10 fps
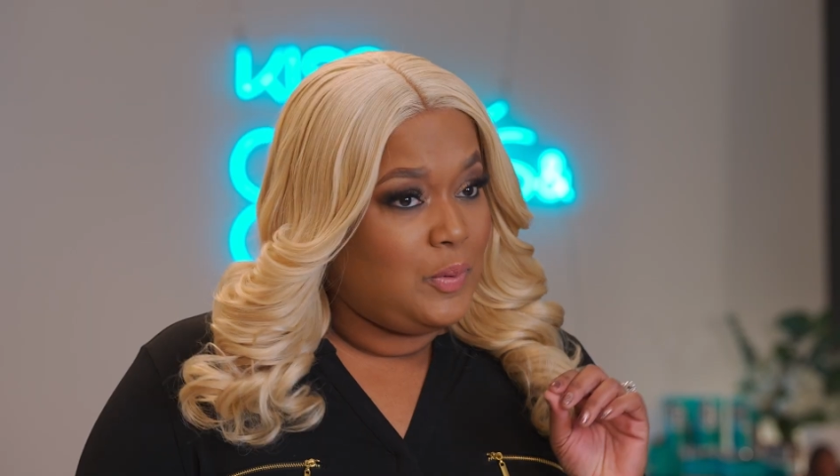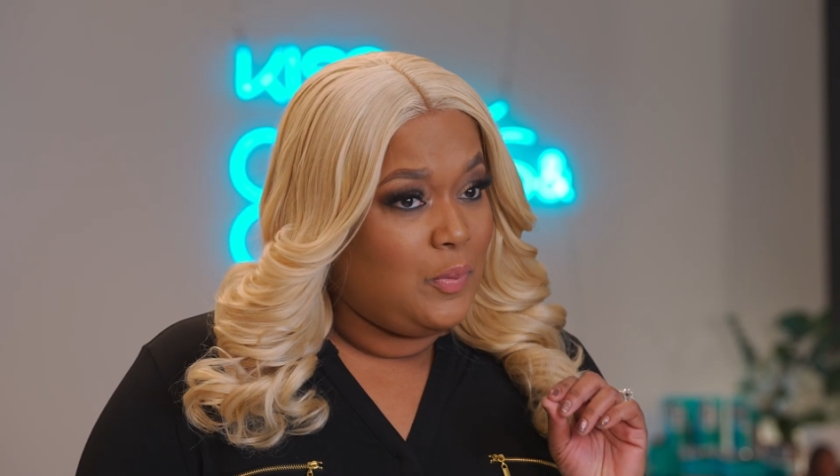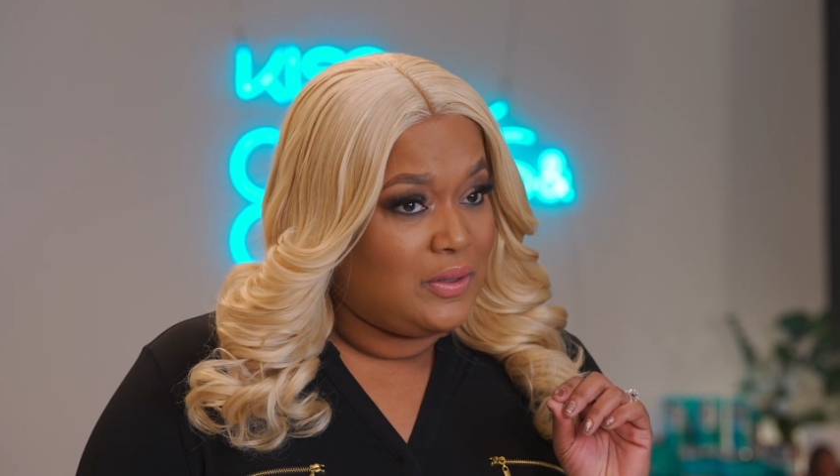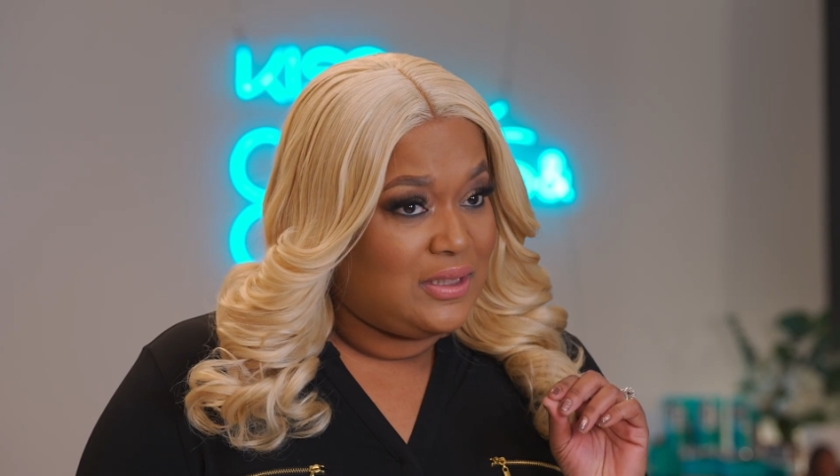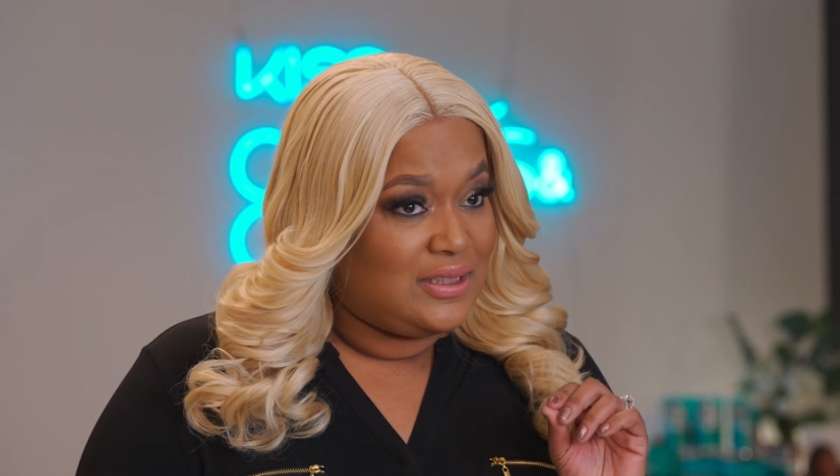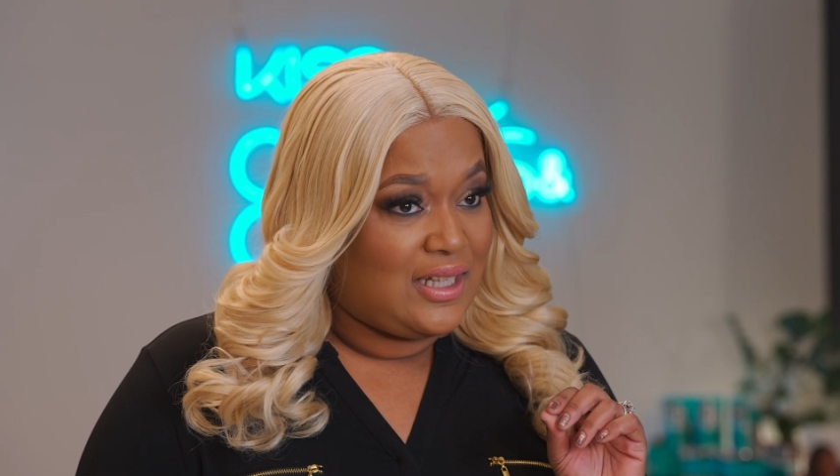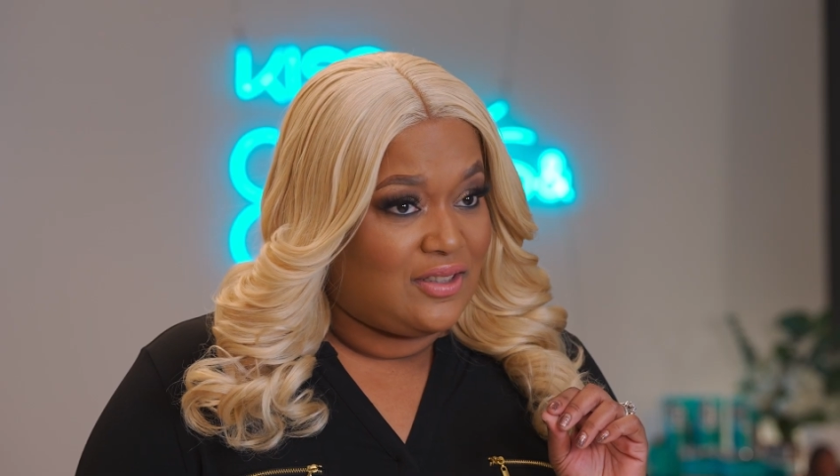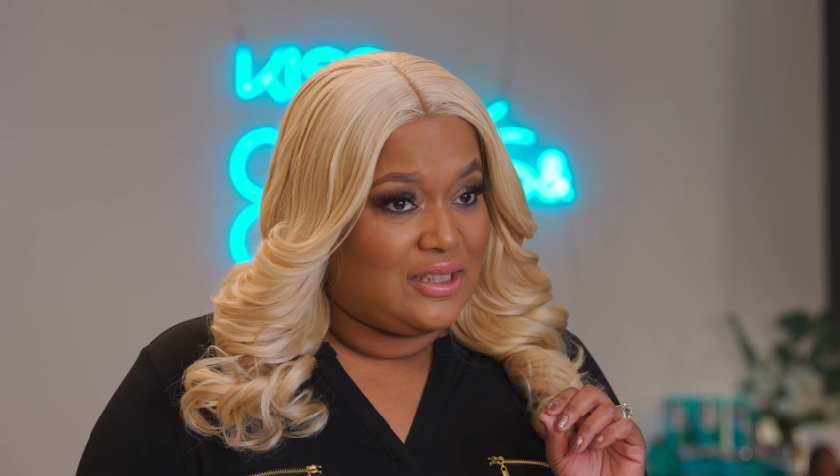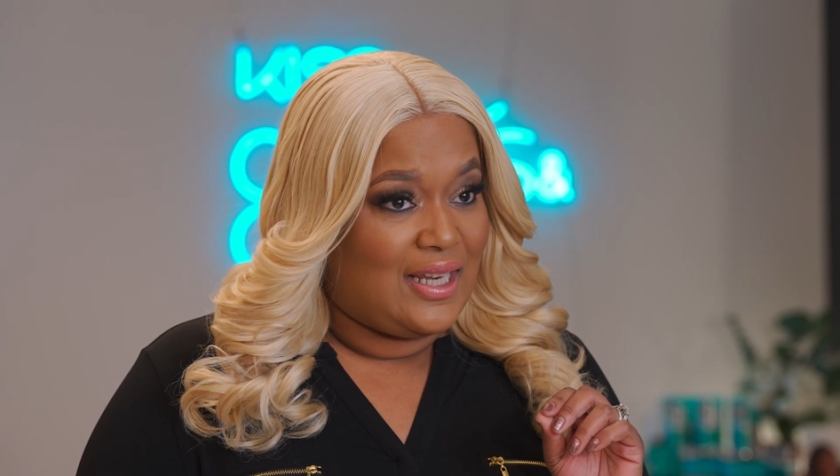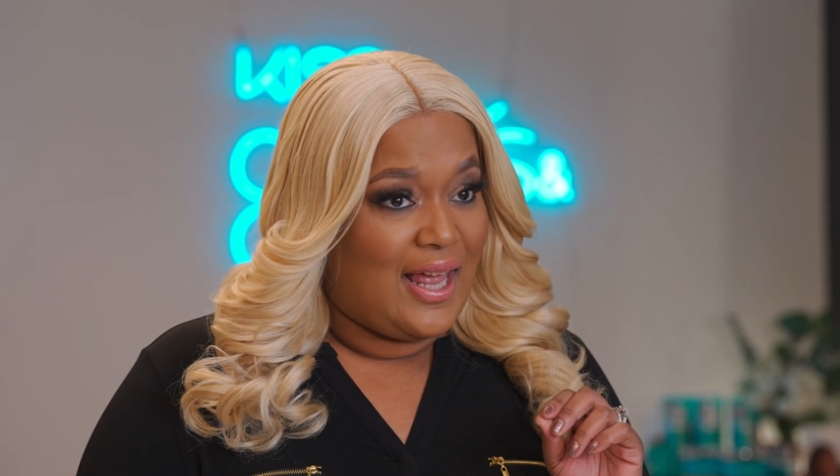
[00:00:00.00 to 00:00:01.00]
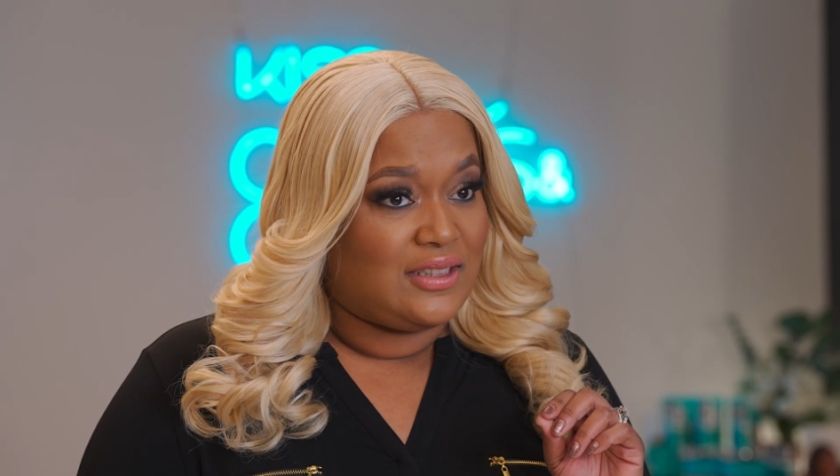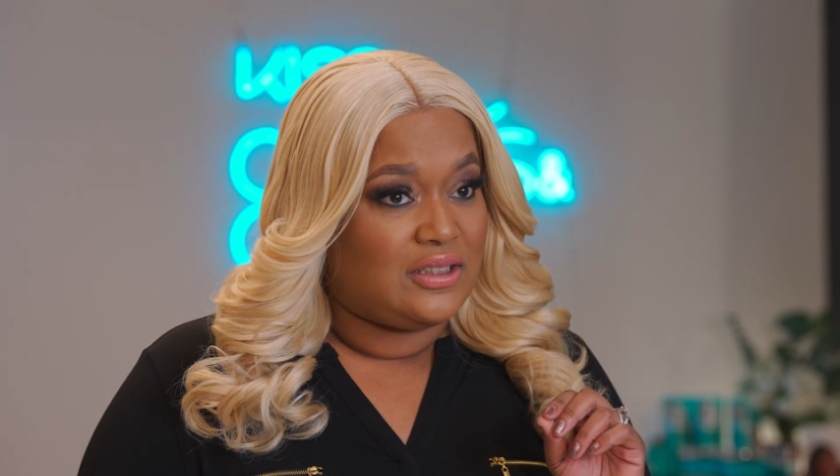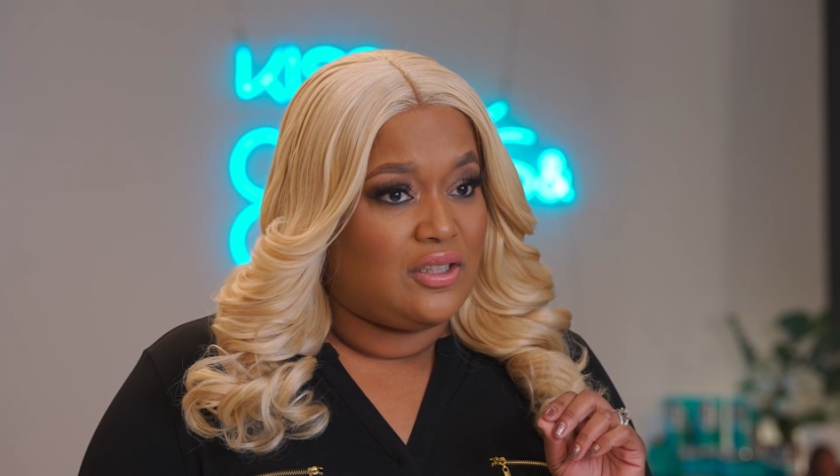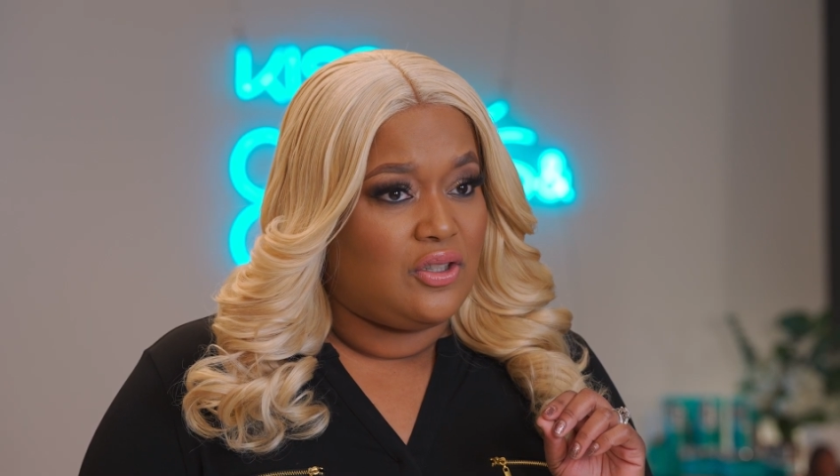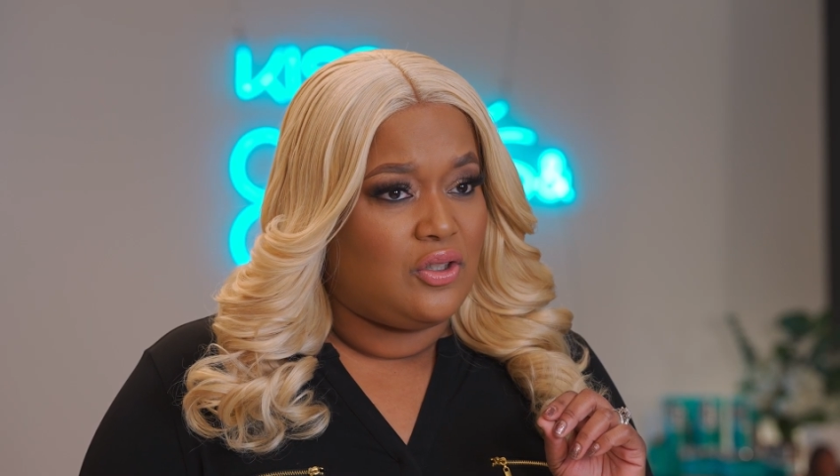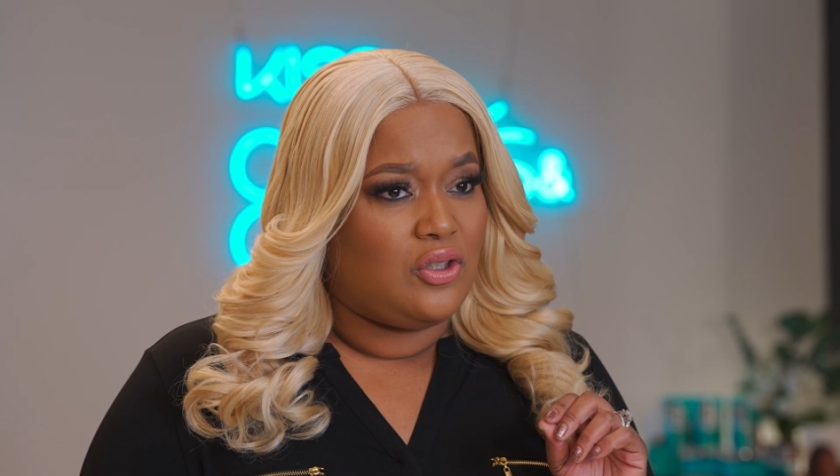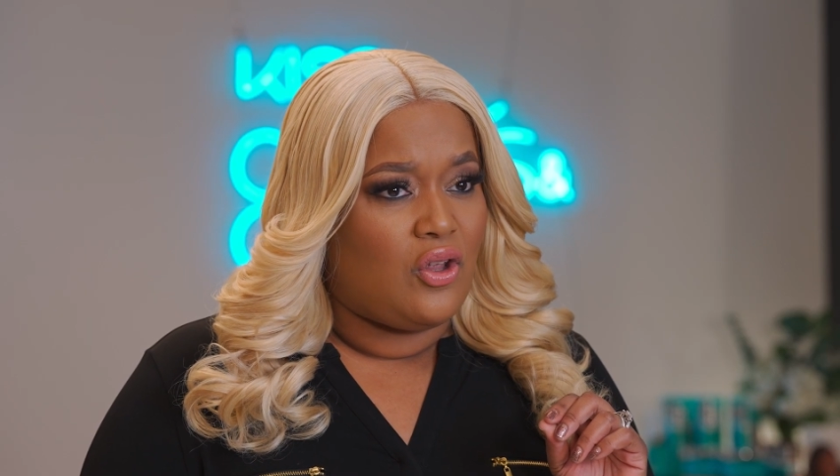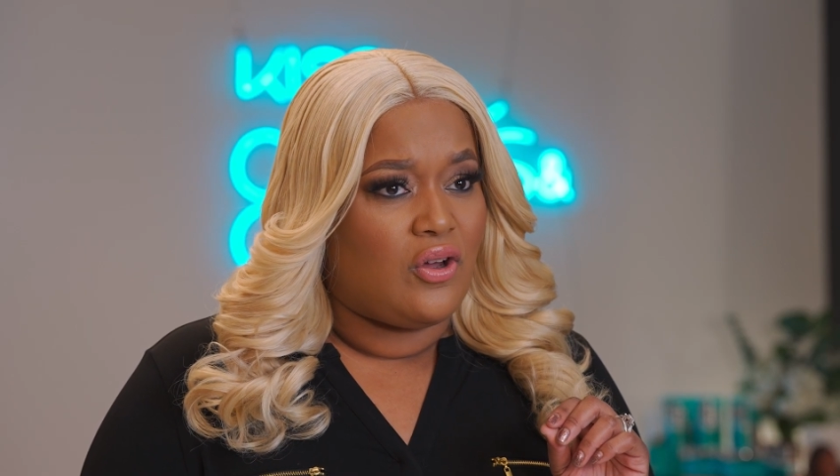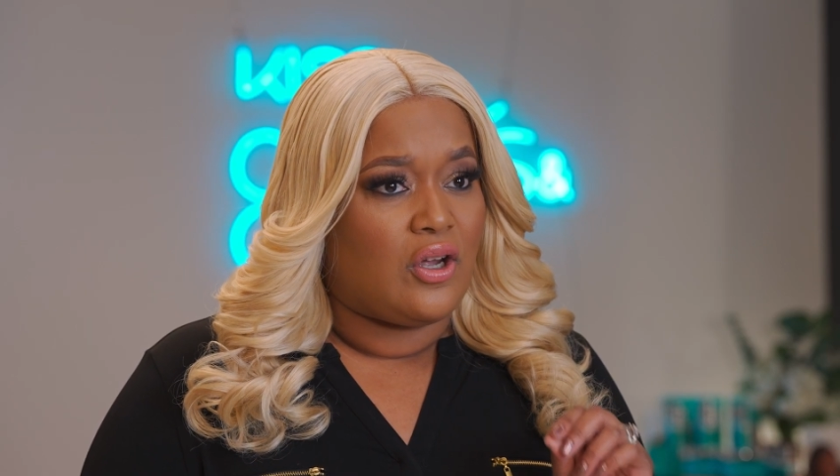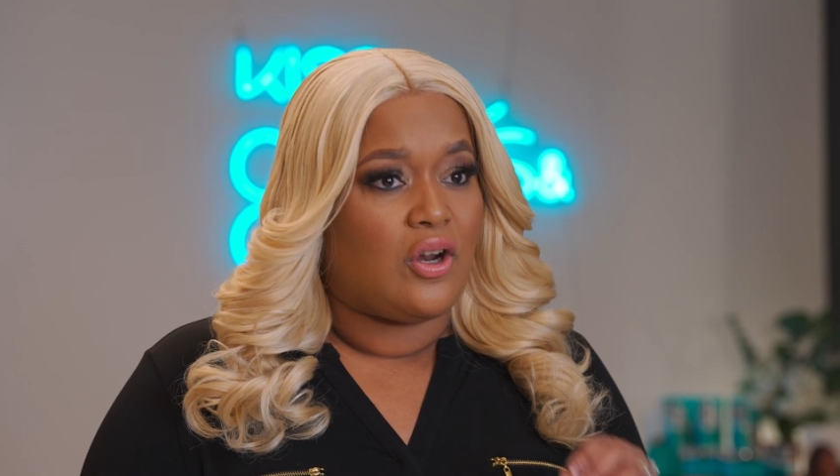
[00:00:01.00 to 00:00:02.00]
we want this style to last a little
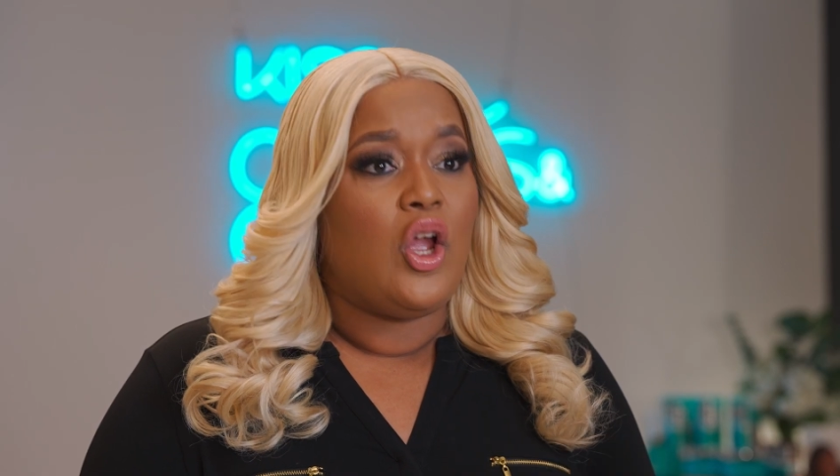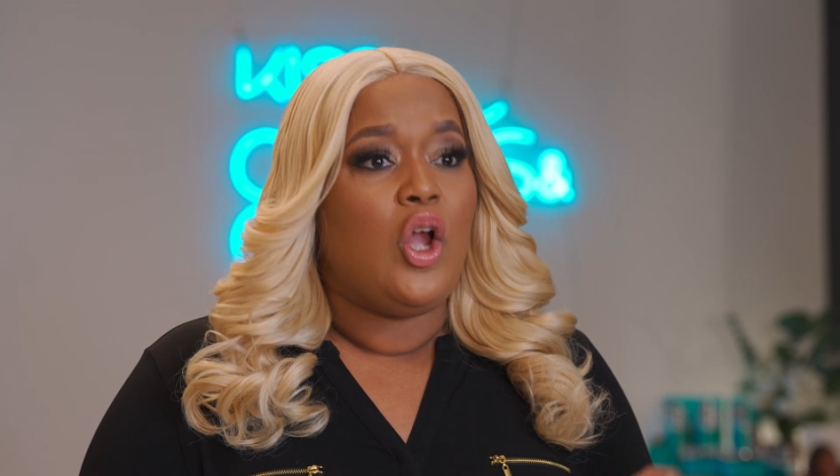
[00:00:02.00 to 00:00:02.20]
longer,